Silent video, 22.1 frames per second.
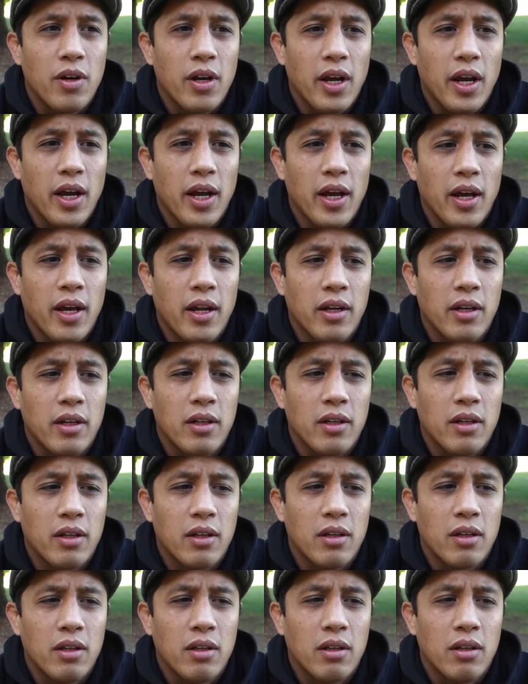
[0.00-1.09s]
And
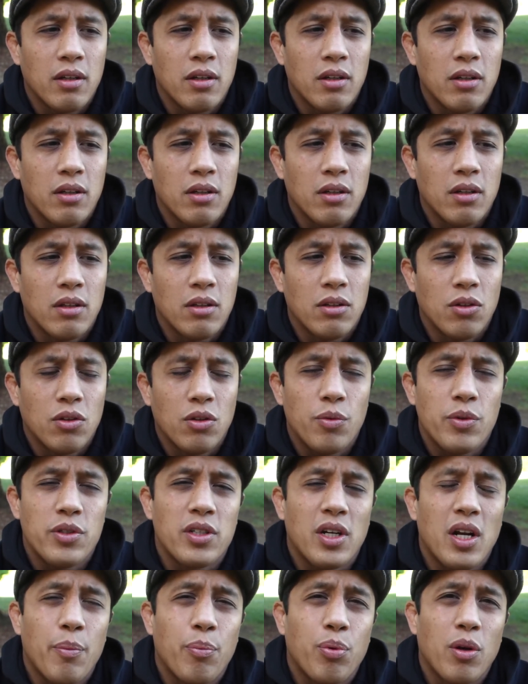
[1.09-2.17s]
the only
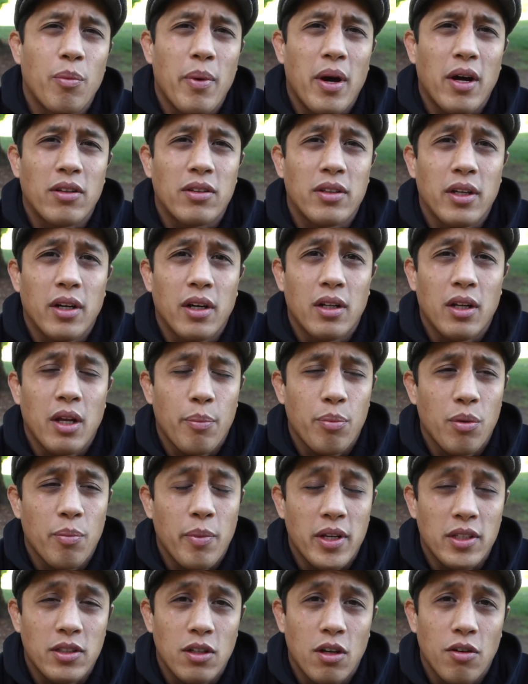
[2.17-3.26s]
reason I put him out there and I put
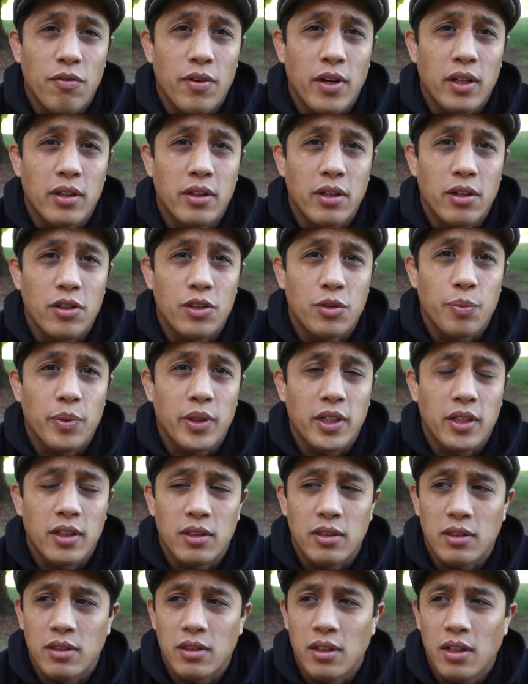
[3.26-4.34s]
myself out there is
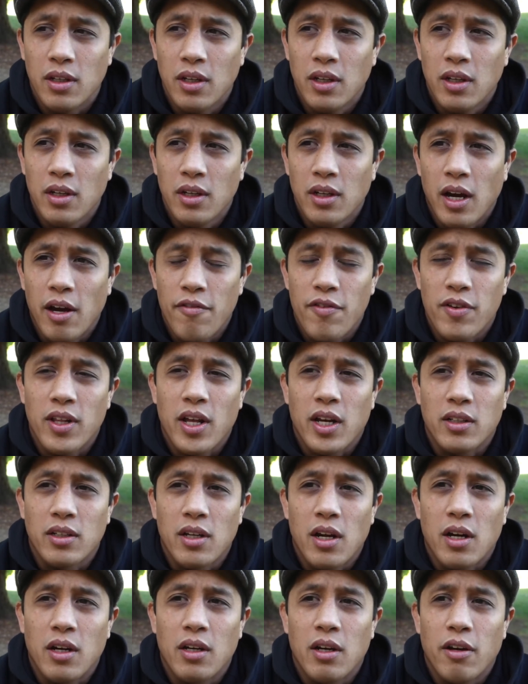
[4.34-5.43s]
because I feel like
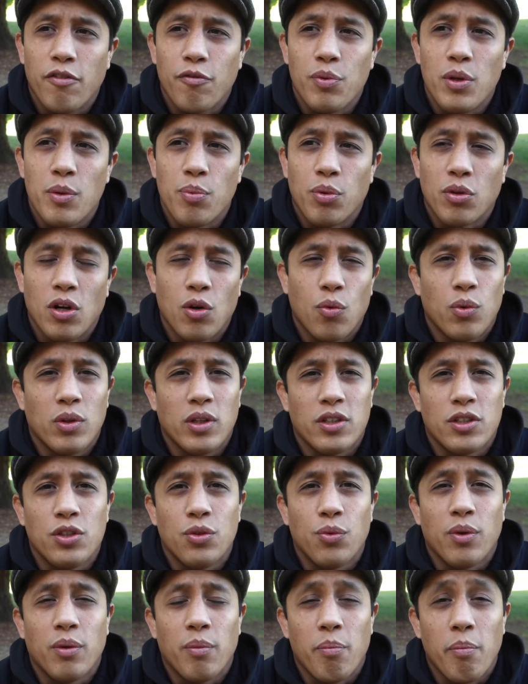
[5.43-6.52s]
not enough people are willing
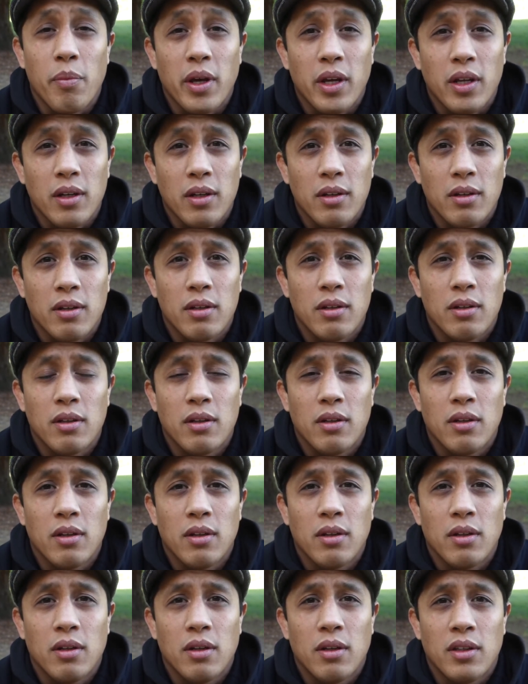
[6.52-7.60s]
to admit
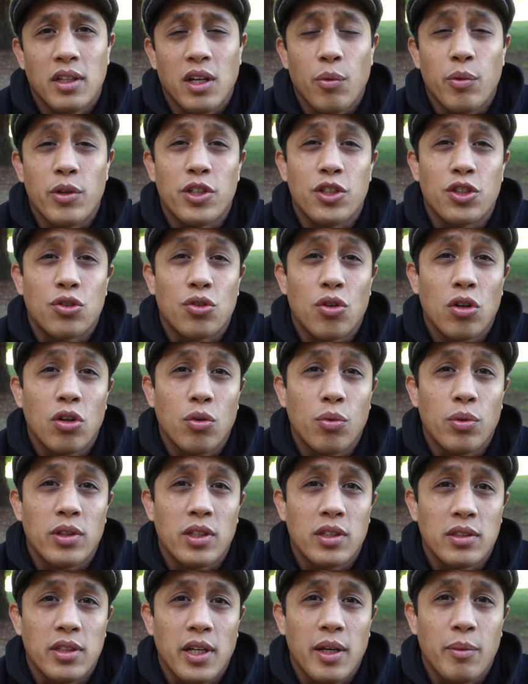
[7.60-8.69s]
that we struggle with the
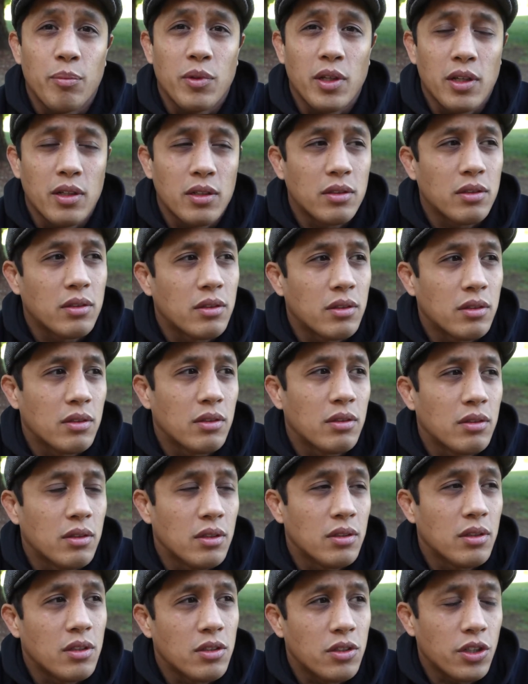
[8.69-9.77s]
same things,
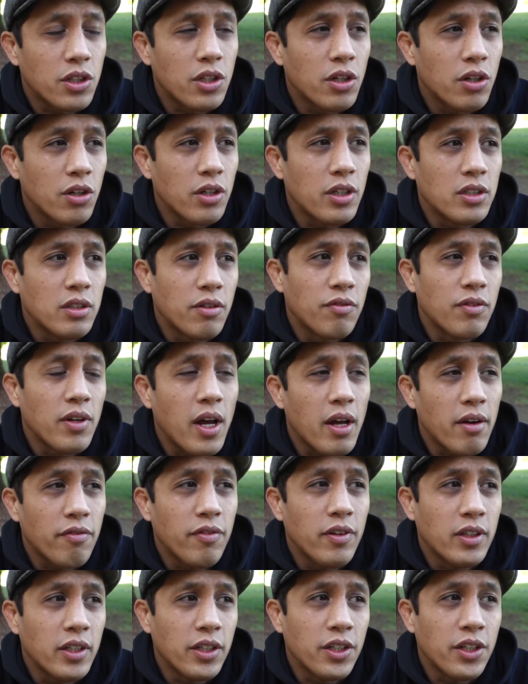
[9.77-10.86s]
these insecurities of not
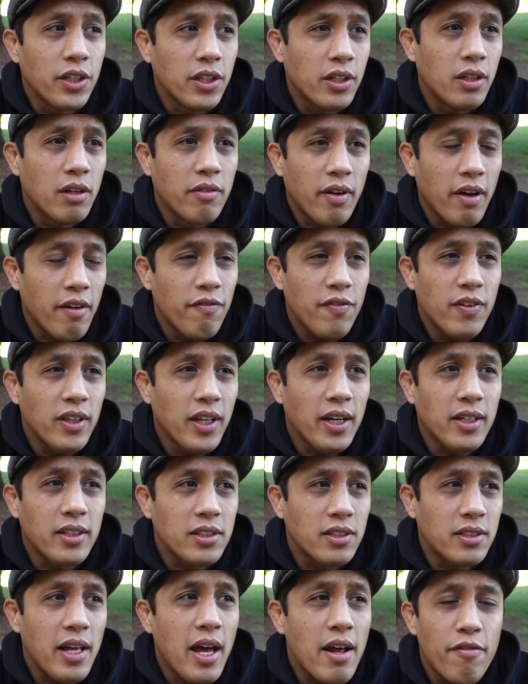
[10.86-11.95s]
feeling good enough. I feel like
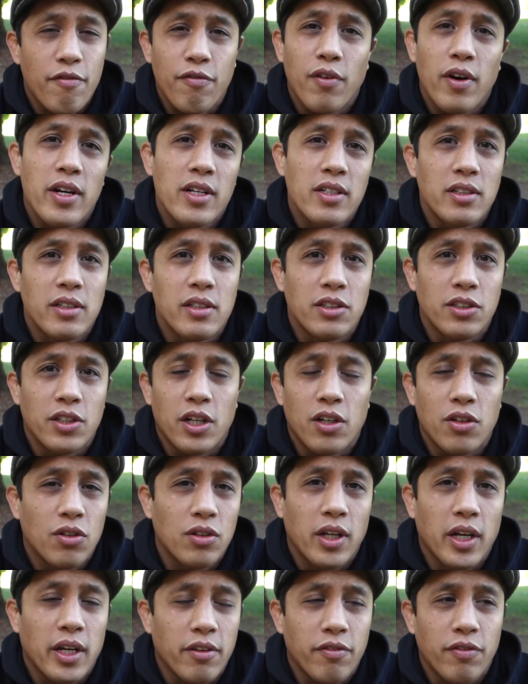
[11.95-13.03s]
just that phrase in general,
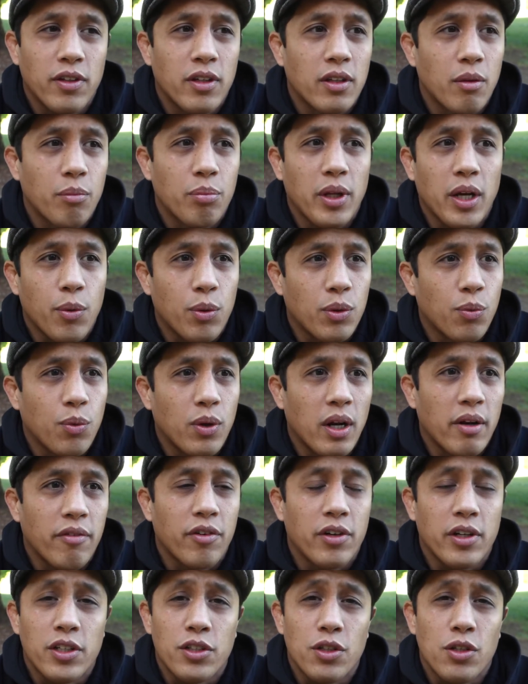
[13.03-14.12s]
like fill in the blank with whatever
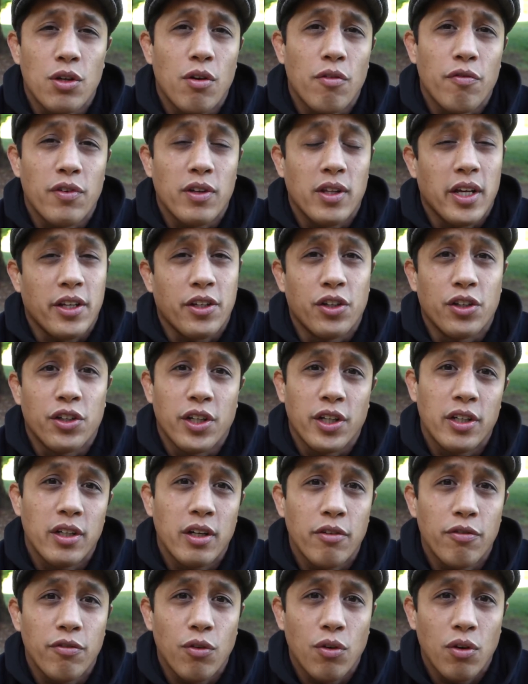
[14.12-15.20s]
it is you don't feel like you're good
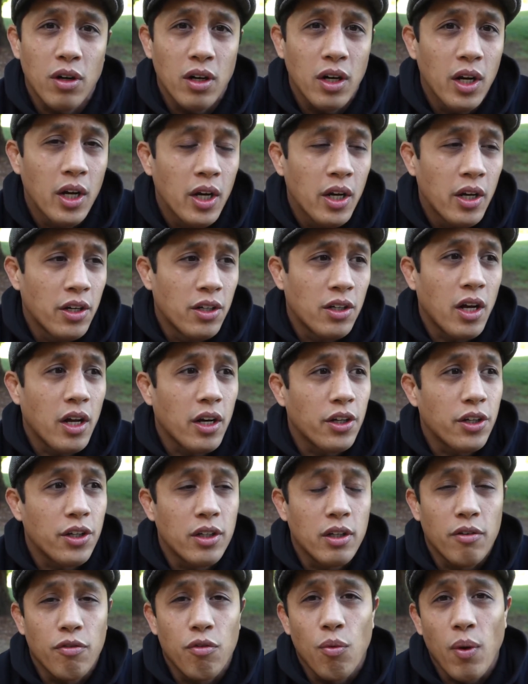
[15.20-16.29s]
enough for. You're not a good
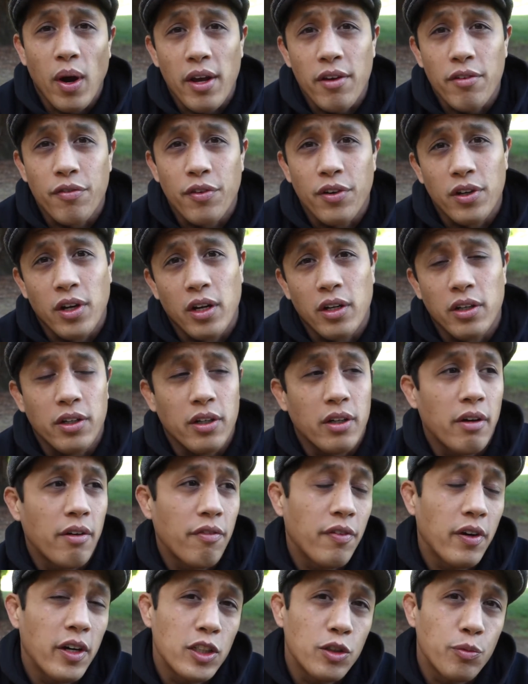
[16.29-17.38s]
enough wife, you're not a good
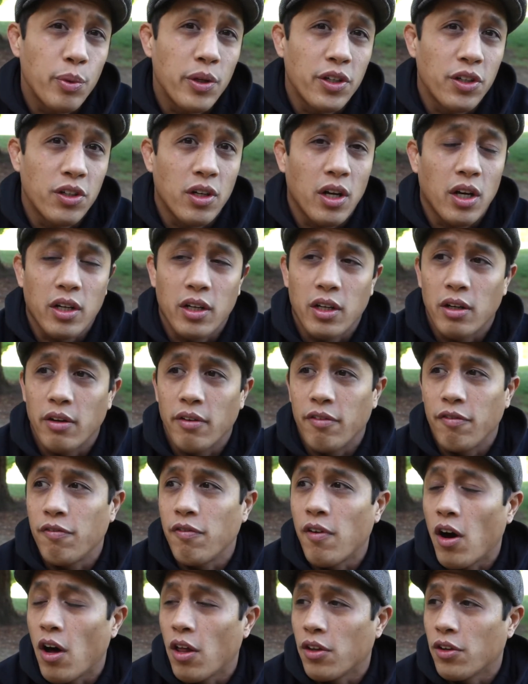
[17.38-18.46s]
enough husband, you're not a good enough
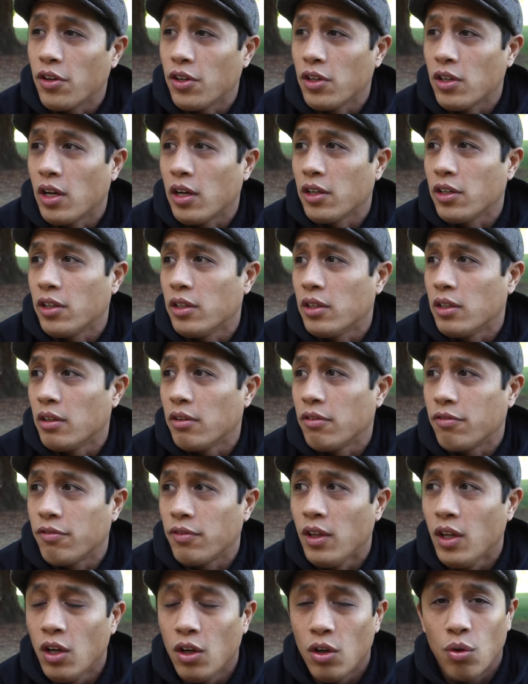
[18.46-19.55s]
father, you're not a good enough
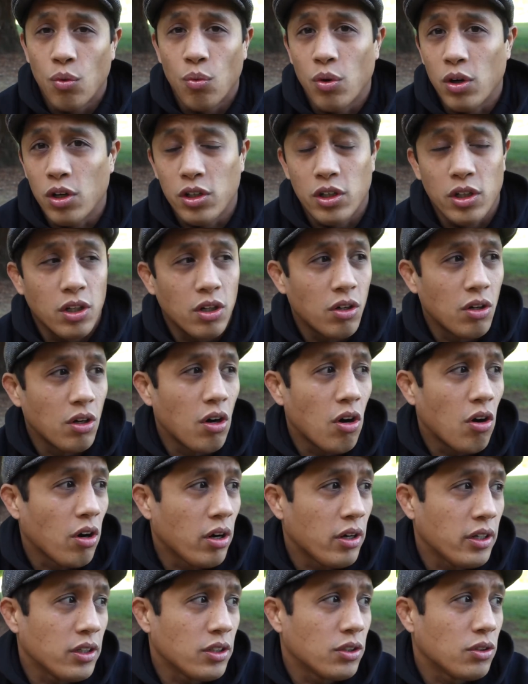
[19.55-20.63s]
worker or
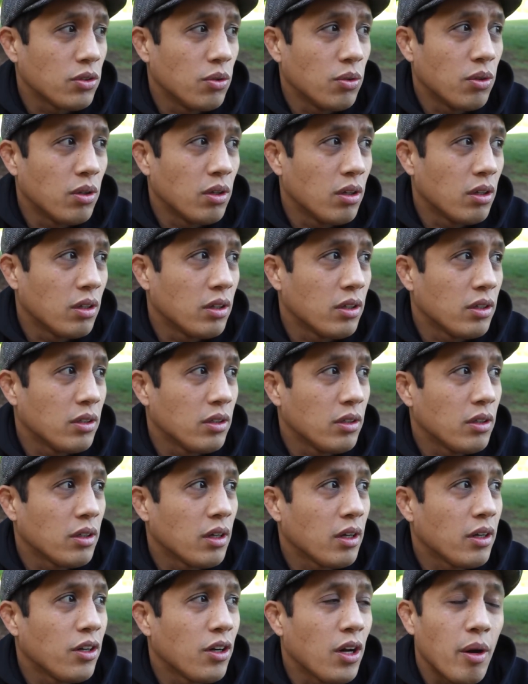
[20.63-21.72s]
artist, or
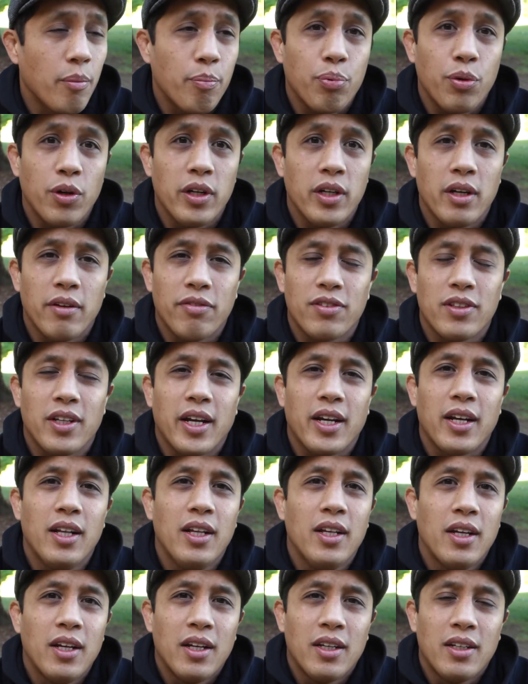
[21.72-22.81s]
you're not pretty enough to
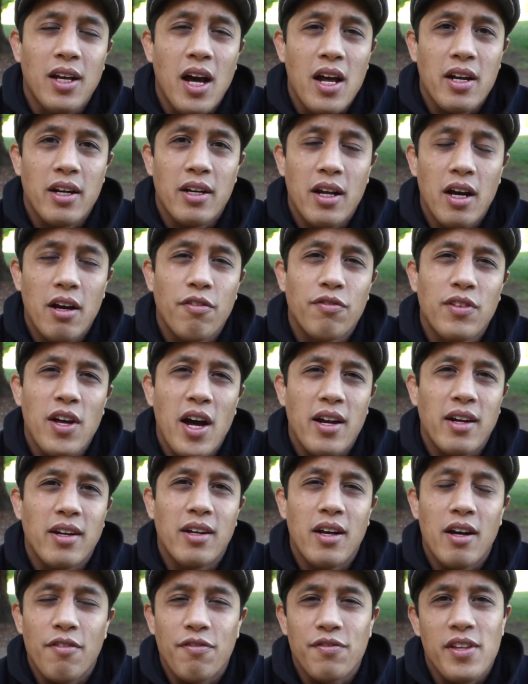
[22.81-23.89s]
not enough, not
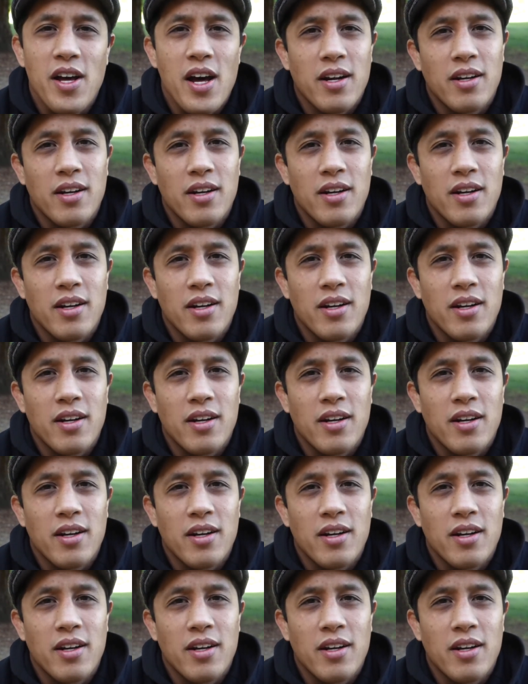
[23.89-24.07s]
enough, not